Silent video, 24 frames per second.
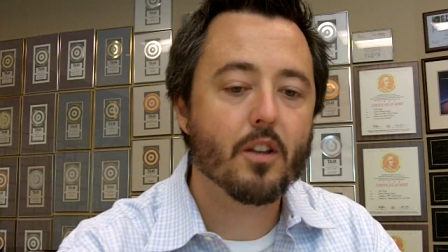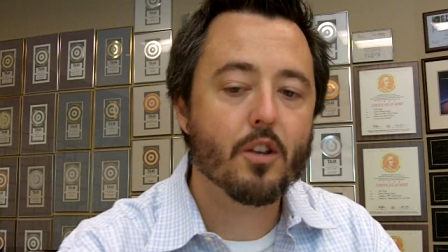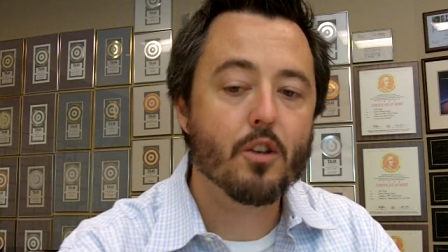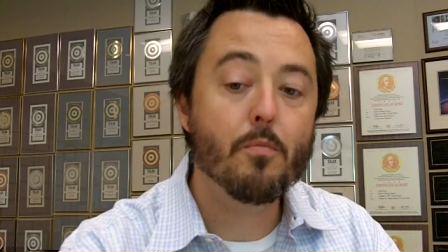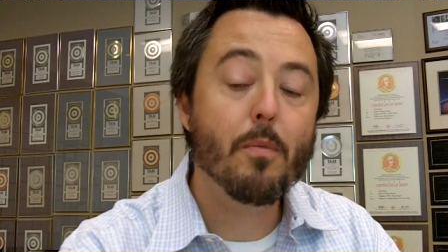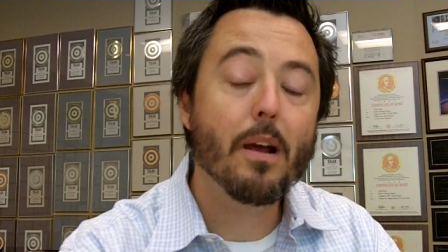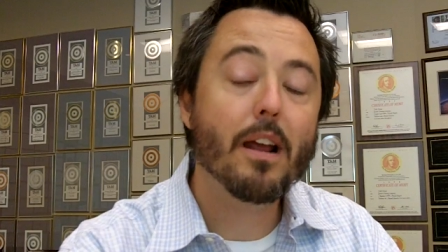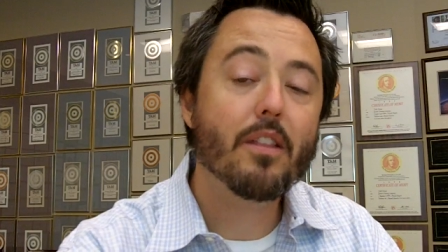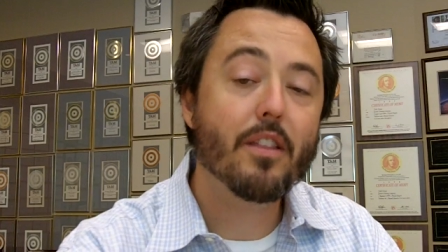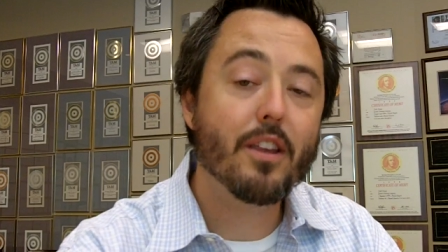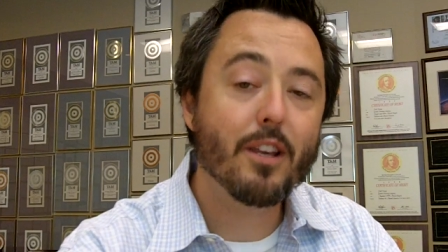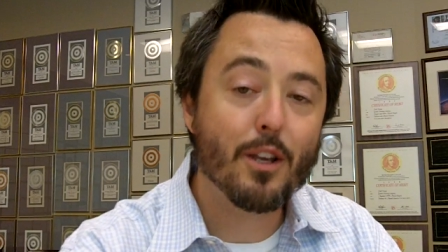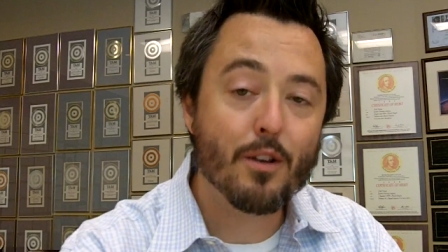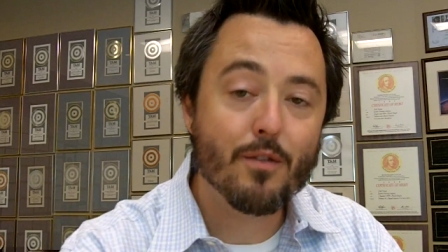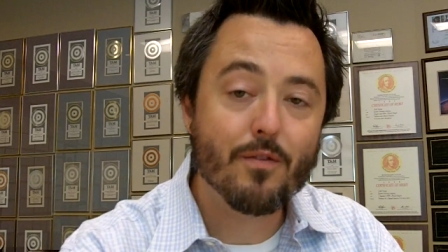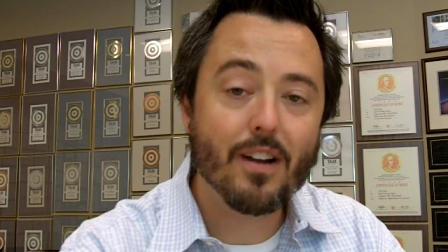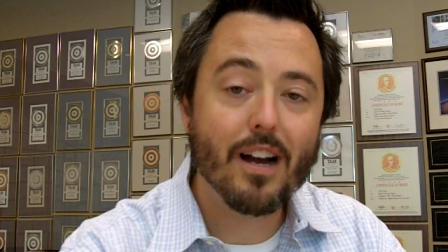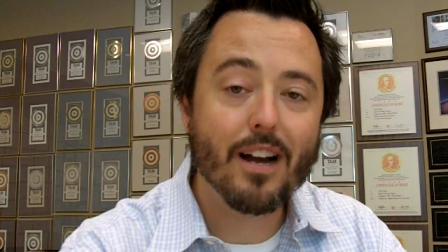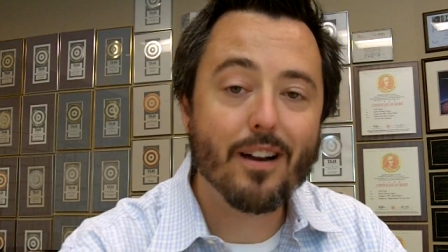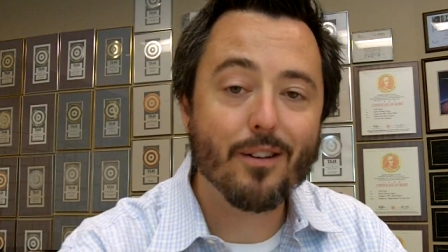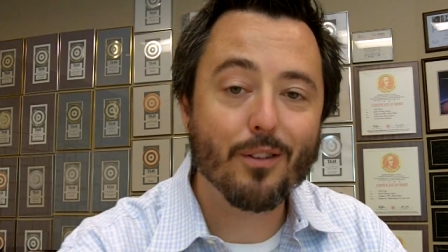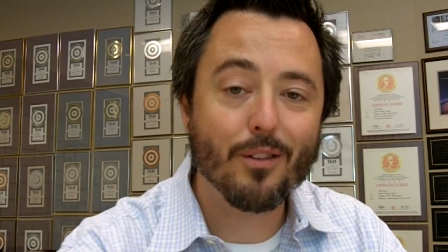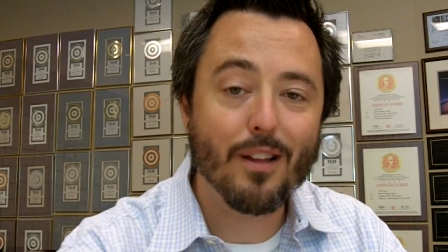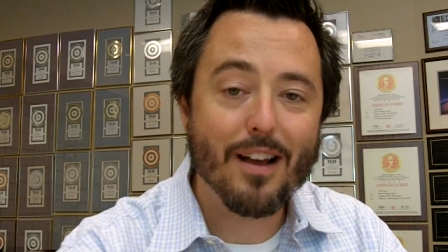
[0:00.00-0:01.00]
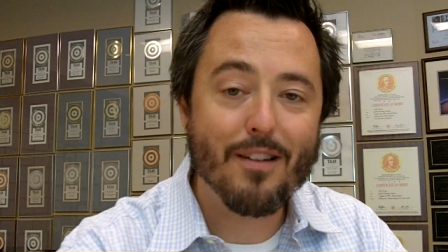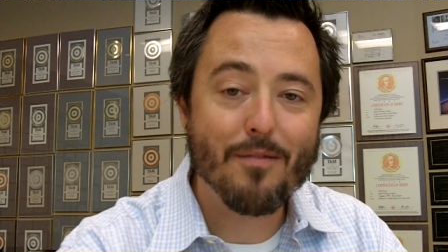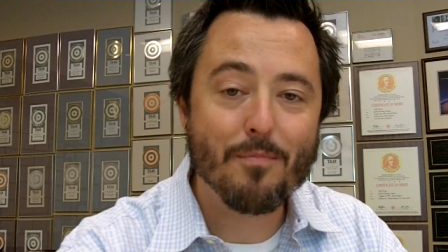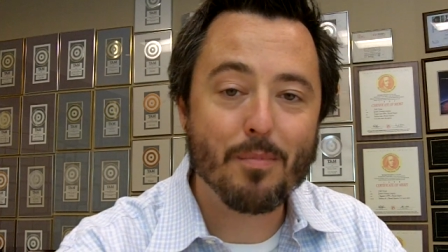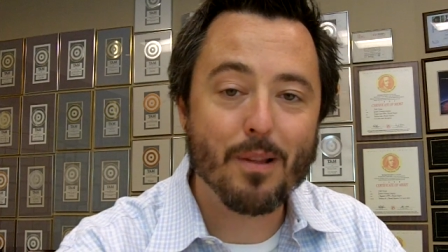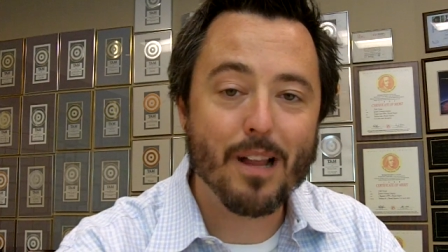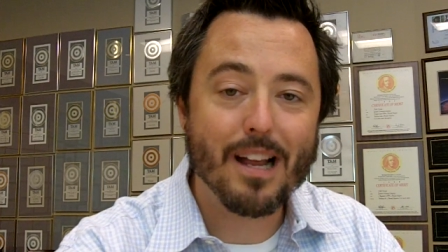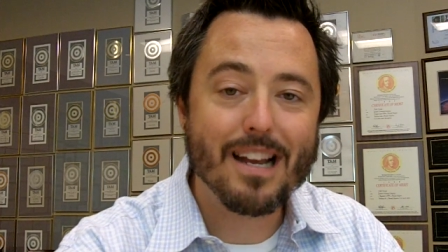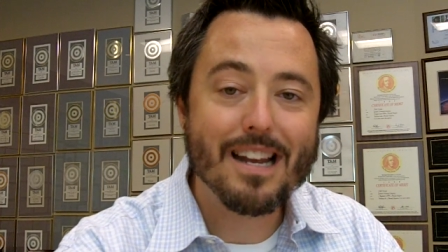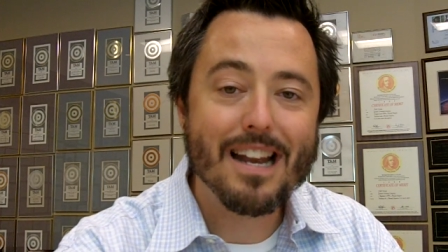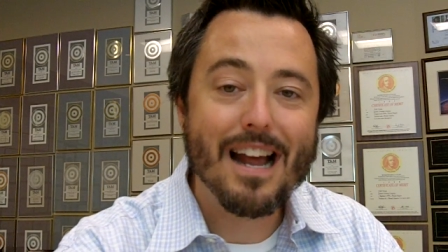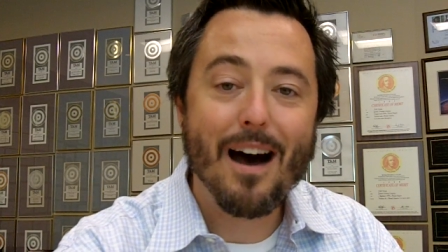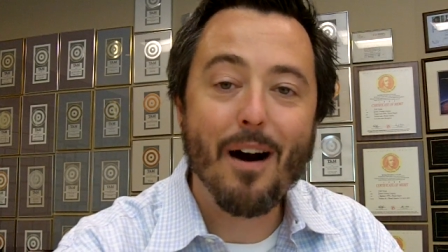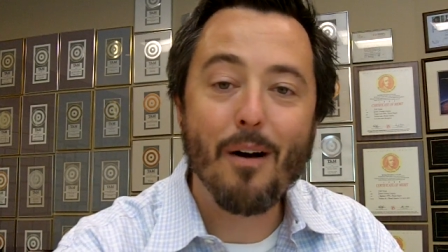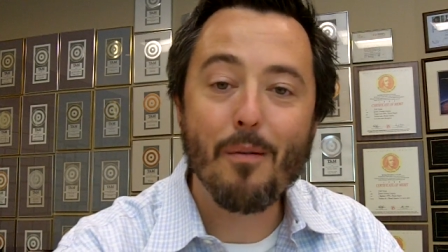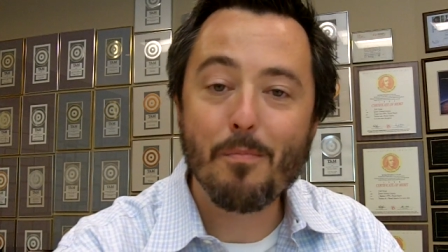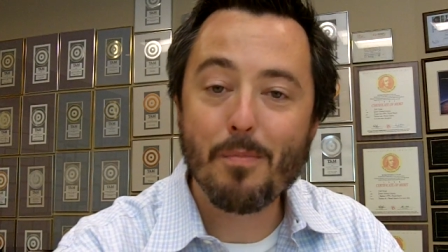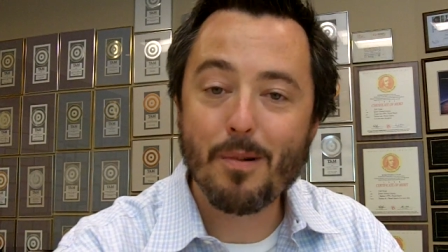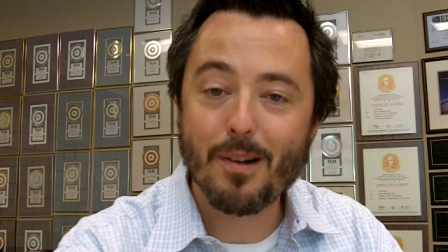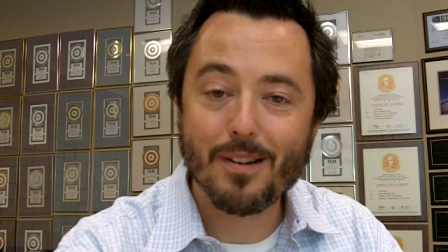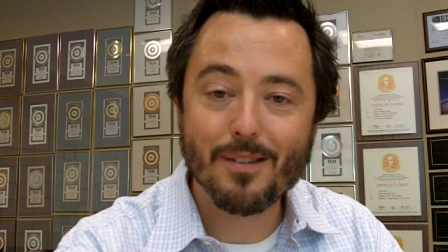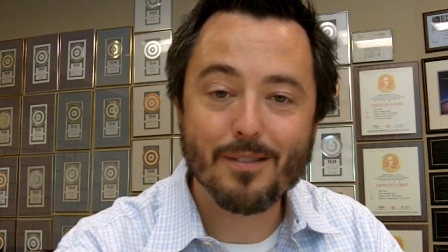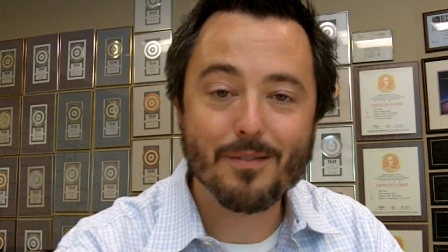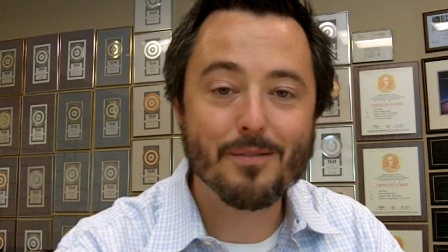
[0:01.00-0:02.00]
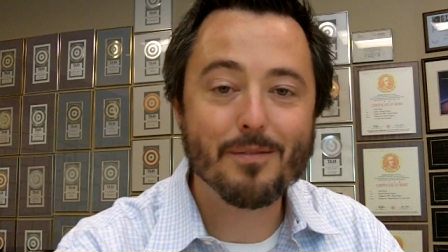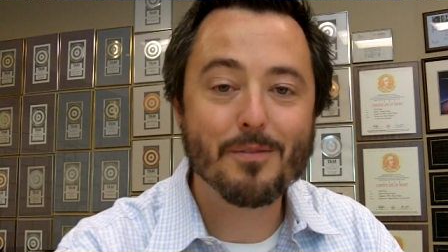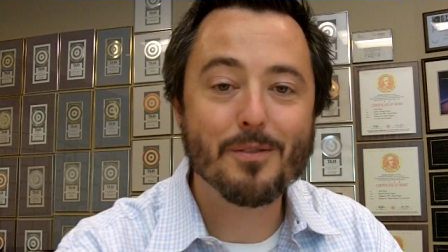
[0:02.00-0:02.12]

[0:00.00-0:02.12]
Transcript: you may think you've got your life planned out, but